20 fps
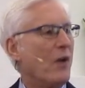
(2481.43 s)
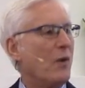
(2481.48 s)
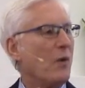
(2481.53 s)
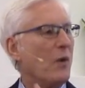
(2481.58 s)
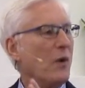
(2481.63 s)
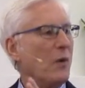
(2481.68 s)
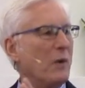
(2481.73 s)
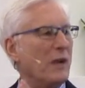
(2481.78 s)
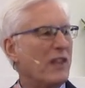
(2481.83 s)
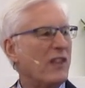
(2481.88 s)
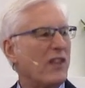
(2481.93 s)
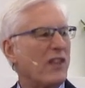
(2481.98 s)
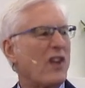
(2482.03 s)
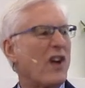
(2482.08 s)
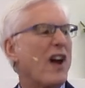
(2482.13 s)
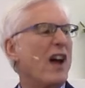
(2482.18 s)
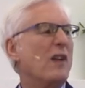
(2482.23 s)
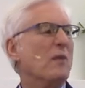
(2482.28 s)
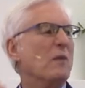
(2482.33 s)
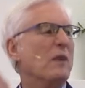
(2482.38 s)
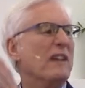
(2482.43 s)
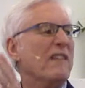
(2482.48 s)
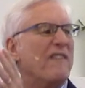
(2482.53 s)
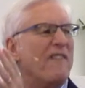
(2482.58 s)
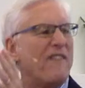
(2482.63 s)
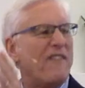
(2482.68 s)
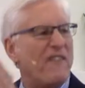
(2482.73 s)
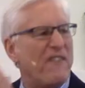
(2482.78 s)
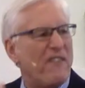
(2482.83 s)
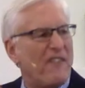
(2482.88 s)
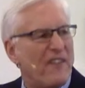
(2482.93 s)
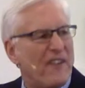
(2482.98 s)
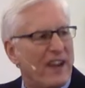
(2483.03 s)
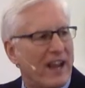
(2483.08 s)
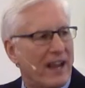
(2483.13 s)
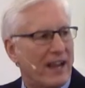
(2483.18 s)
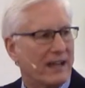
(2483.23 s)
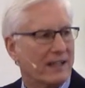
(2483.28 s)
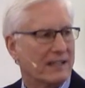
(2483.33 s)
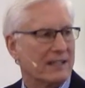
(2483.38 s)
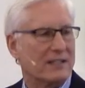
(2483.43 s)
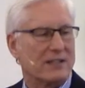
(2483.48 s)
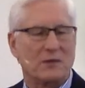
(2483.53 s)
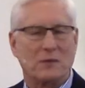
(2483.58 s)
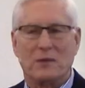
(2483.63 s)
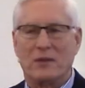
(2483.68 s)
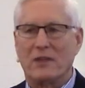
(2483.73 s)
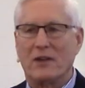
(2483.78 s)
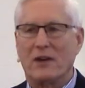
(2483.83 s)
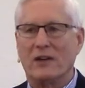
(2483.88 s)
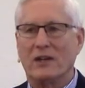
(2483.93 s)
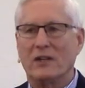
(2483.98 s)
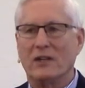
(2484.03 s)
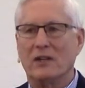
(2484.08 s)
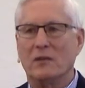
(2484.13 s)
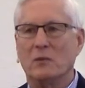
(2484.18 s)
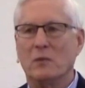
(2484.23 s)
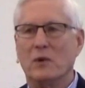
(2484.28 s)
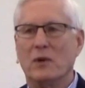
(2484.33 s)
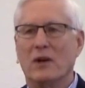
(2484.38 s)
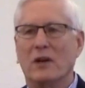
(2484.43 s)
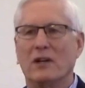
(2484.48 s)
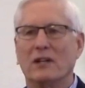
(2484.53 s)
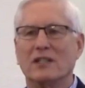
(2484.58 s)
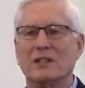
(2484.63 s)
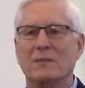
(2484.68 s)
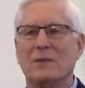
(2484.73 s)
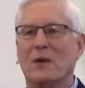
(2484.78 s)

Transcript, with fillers: what we thought we fixed with our good works,